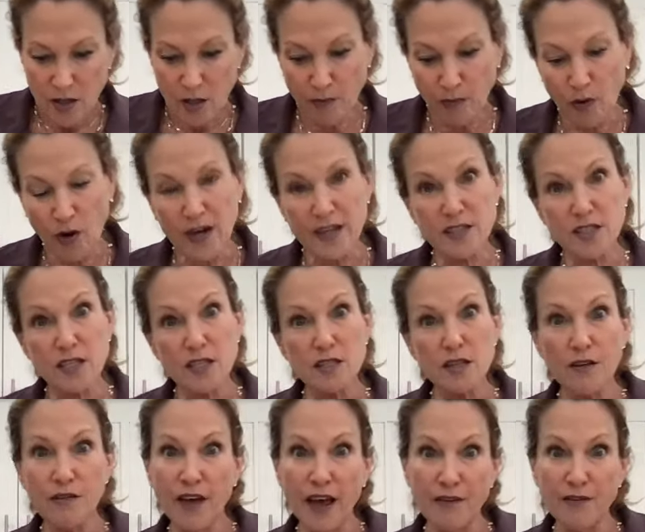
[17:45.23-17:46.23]
the
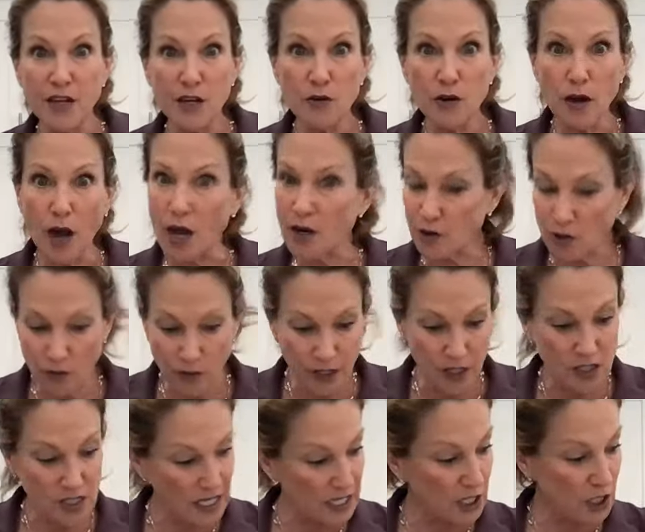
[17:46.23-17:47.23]
prices of heavy cream? I don't know what
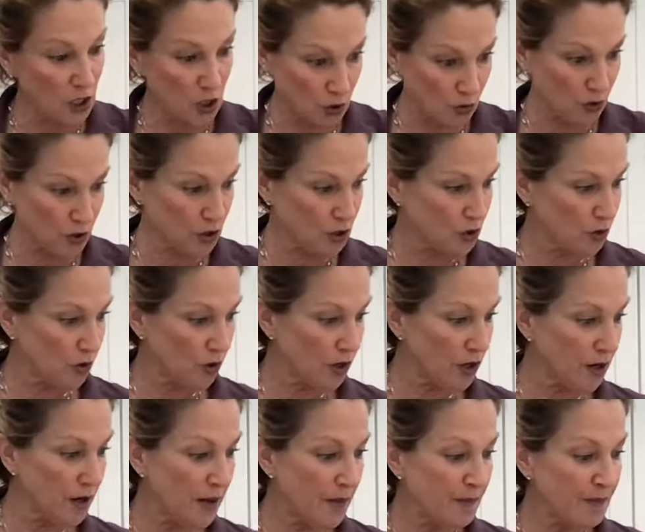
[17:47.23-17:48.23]
it's like in your
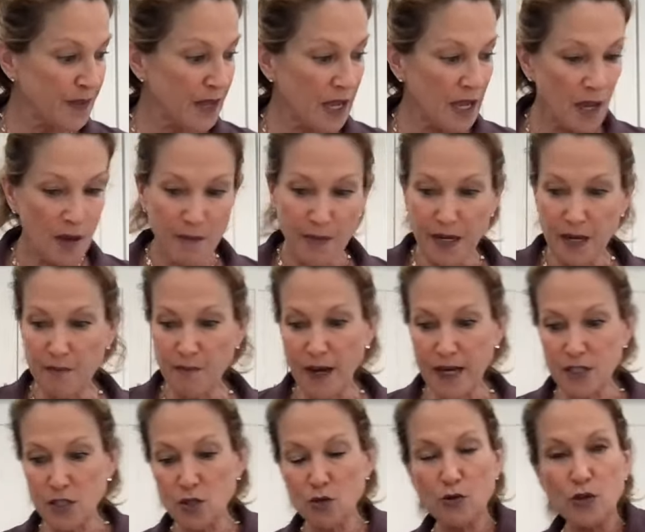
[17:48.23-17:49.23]
store, but in
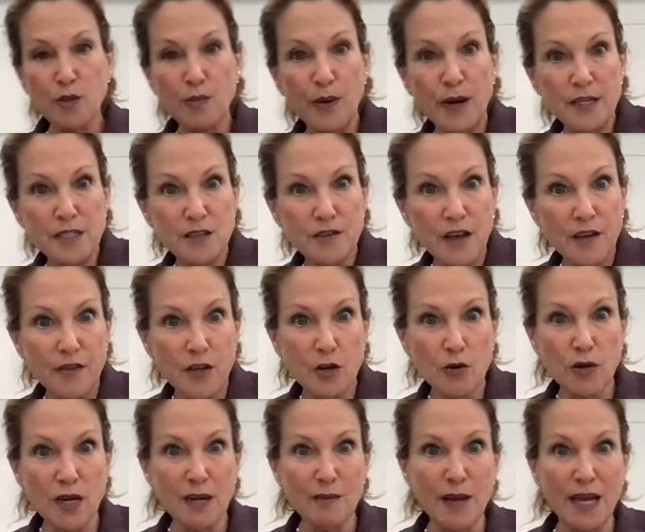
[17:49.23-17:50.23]
my store, the price of heavy
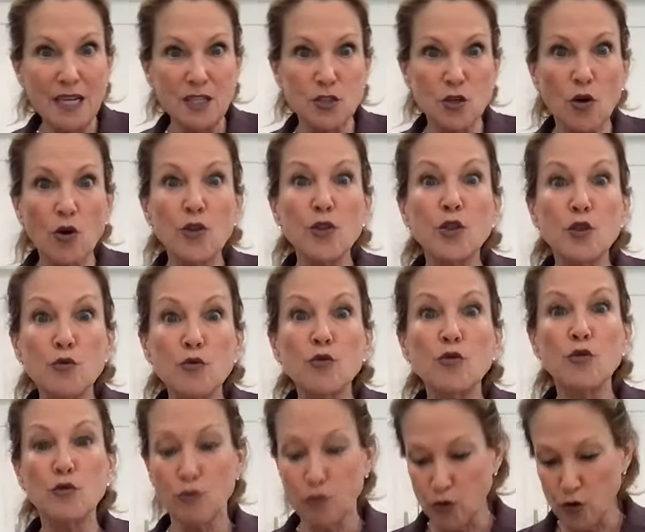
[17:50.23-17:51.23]
cream has gone
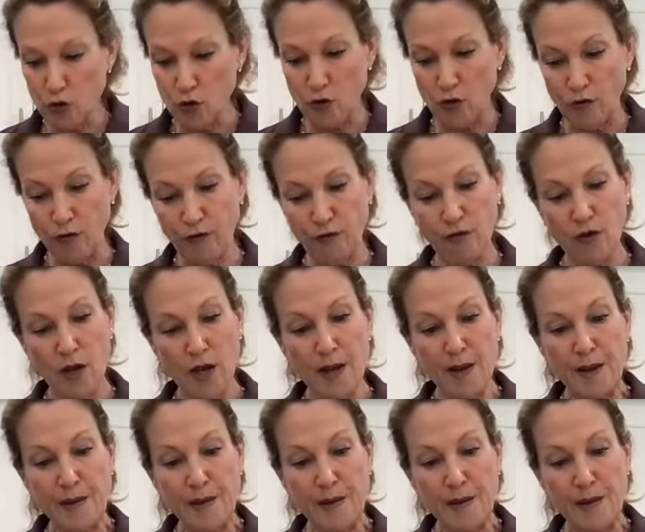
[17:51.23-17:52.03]
through the roof.